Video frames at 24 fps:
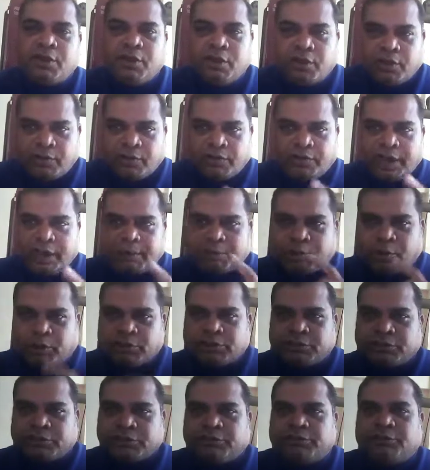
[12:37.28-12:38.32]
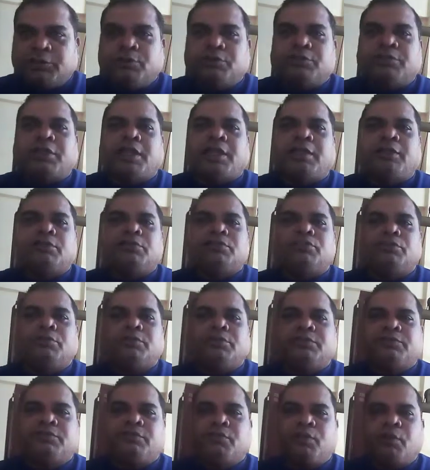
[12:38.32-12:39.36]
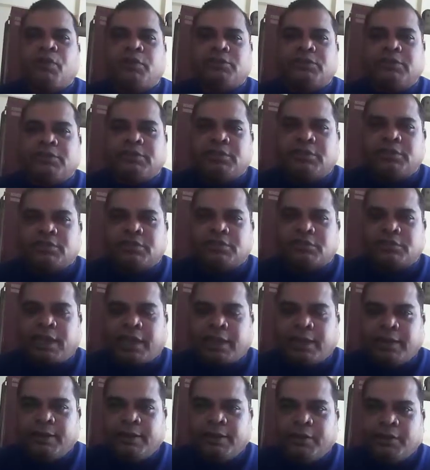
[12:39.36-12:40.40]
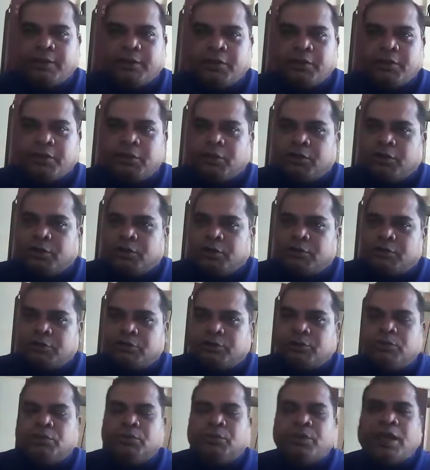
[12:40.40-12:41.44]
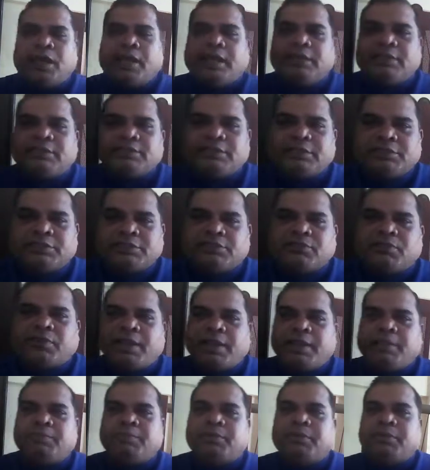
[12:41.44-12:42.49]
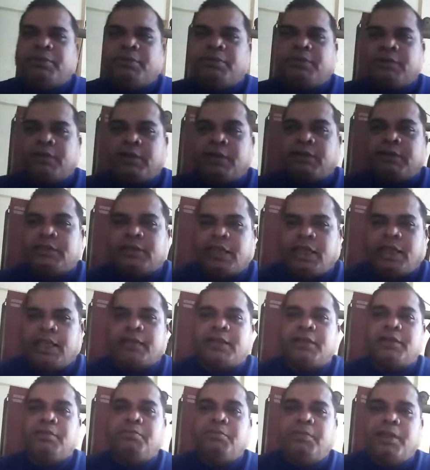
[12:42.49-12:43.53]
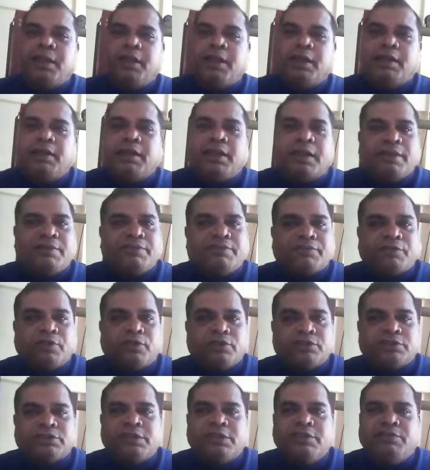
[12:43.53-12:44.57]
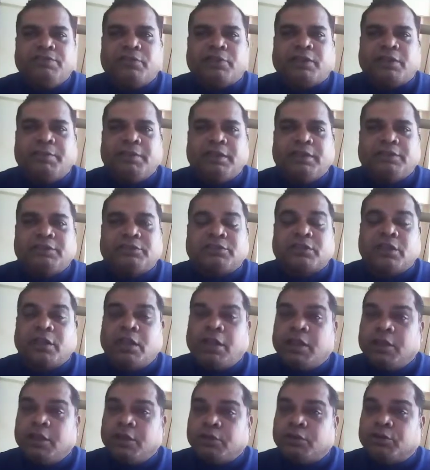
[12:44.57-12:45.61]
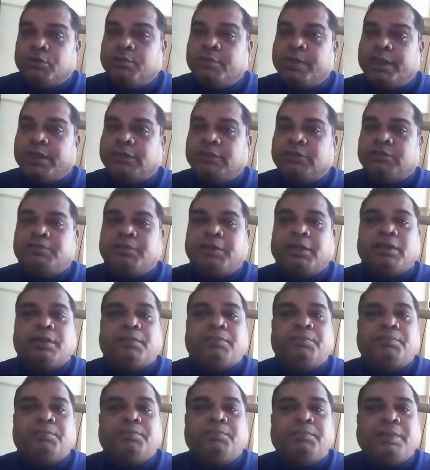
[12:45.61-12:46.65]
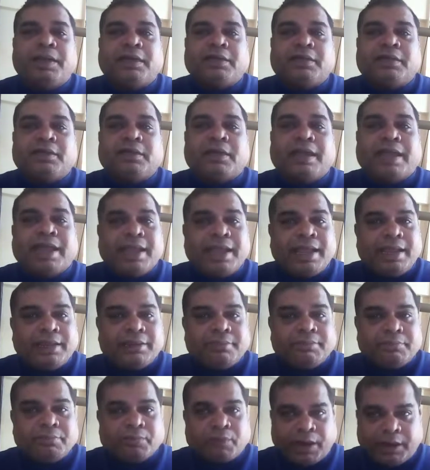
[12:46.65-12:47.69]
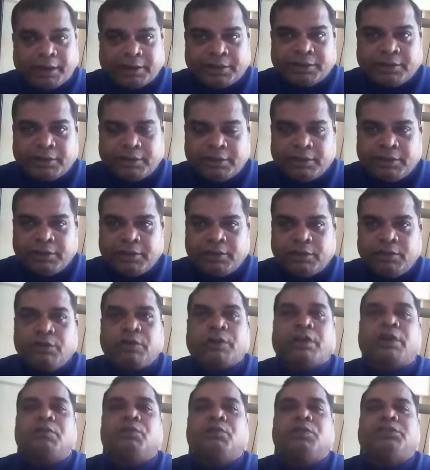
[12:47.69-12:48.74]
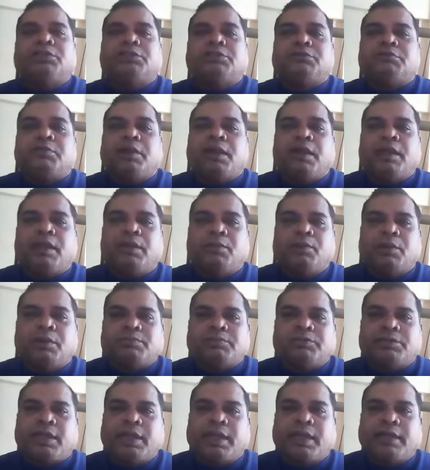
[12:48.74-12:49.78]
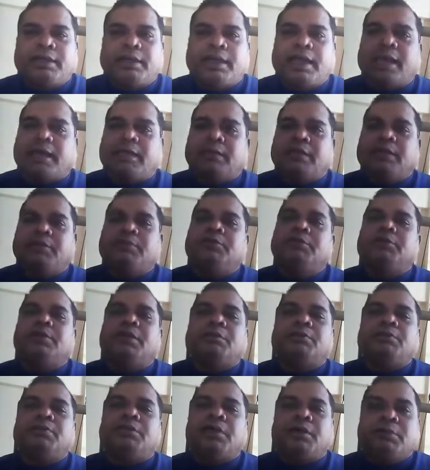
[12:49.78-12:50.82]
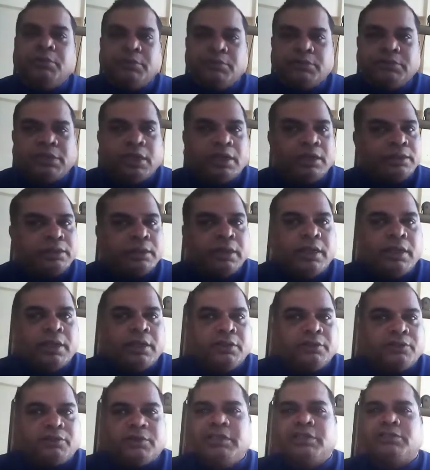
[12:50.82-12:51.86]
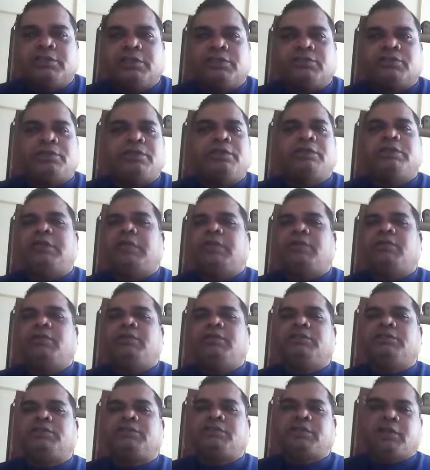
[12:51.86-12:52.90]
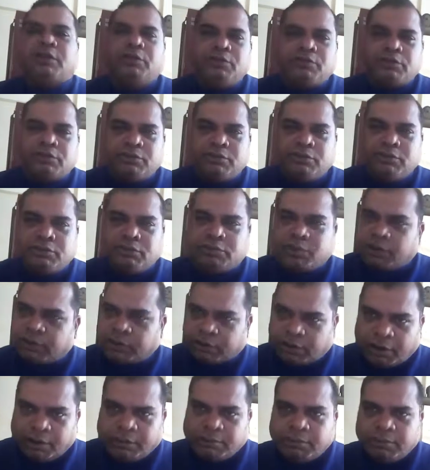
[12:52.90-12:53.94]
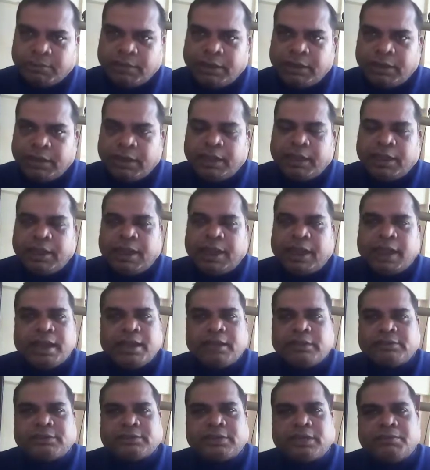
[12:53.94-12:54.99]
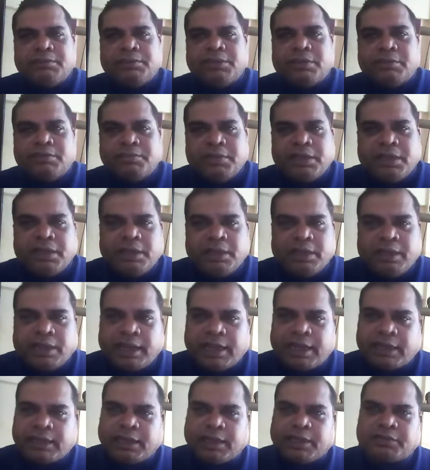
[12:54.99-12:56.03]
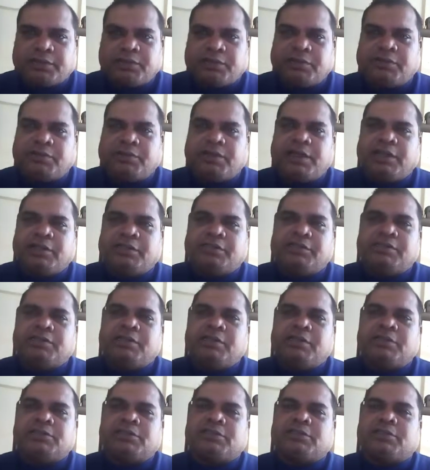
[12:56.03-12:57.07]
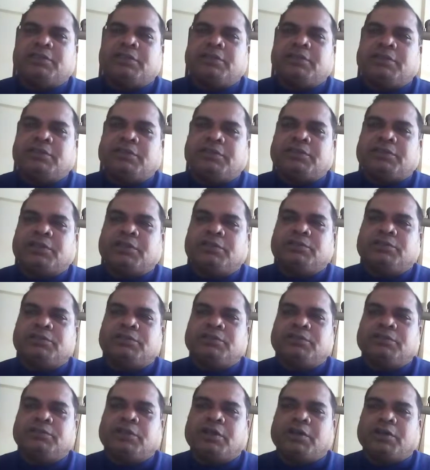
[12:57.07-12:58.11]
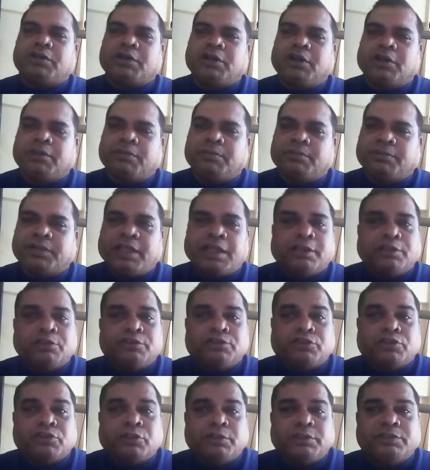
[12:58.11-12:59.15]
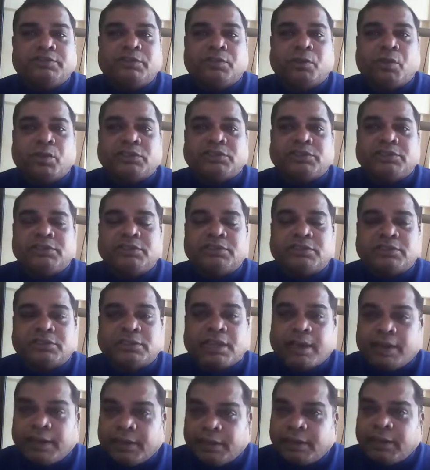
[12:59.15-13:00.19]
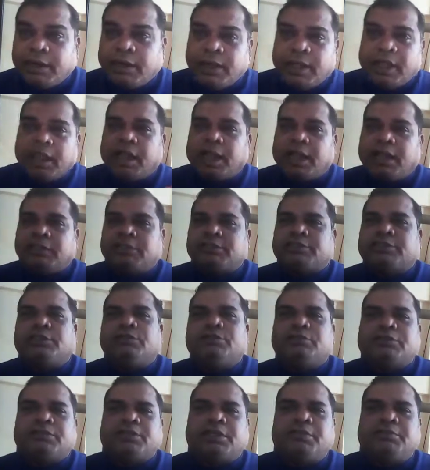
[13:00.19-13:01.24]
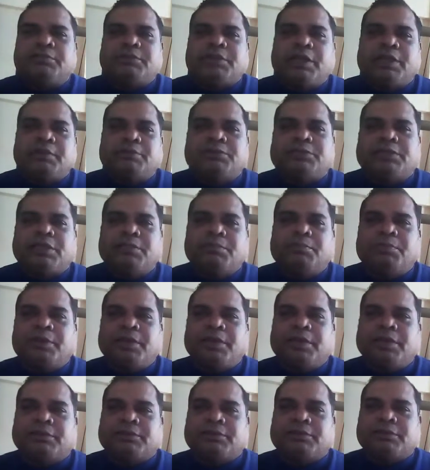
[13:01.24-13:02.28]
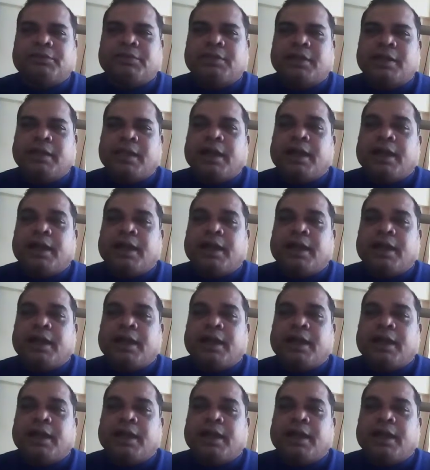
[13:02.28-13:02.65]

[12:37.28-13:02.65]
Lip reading: On that positive note, thank you so much for watching this channel. Do like, subscribe, click the icon bell, and of course leave your comments. To make this bigger, better and brighter, you can visit my website at www.360degreessolutions.com and send me a mail at arthur@360degreessolutions.com. Thank you so much for watching this channel. I'll see you same time, same place.